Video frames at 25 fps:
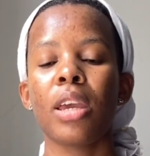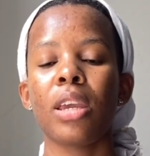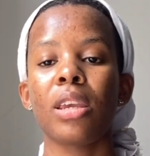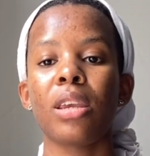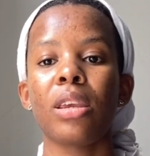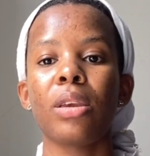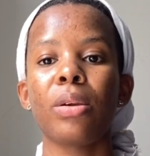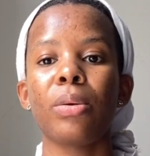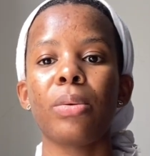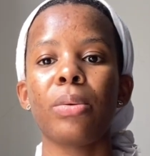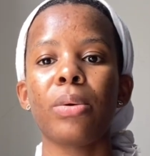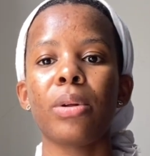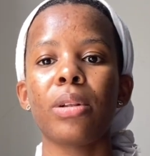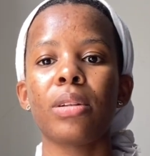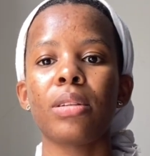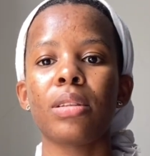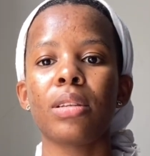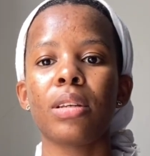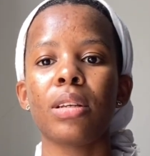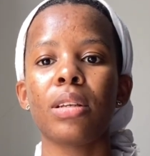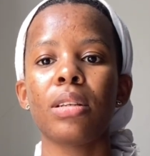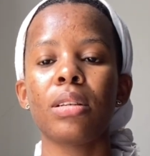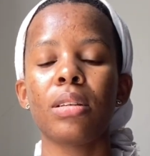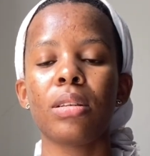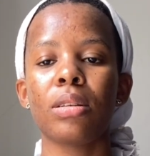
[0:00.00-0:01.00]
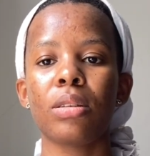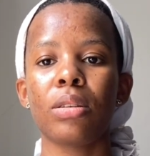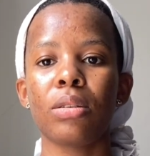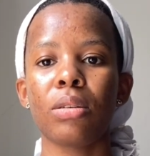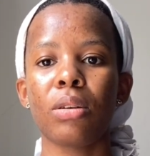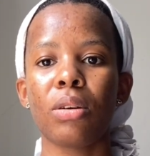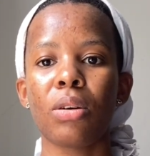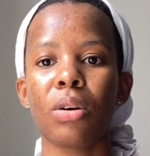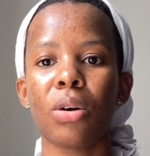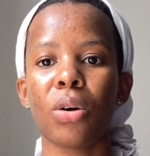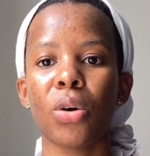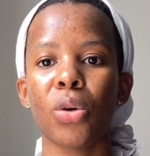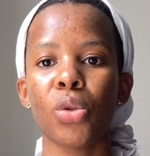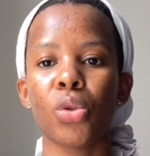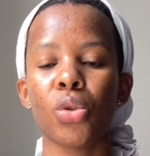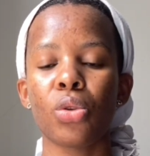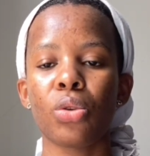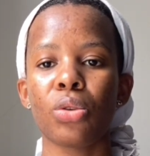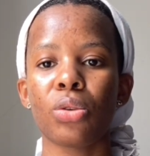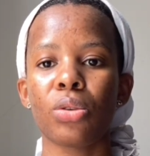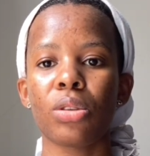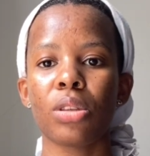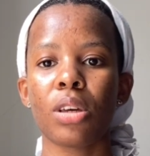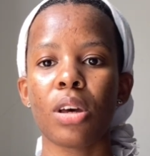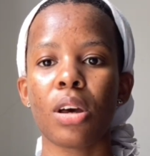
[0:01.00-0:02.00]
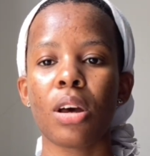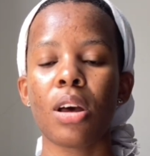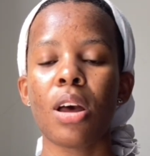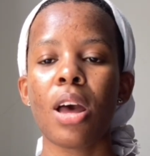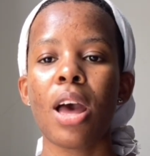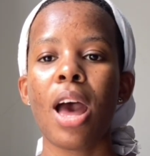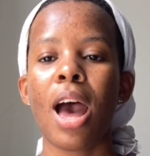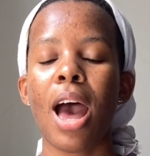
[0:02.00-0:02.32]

You will need to go to the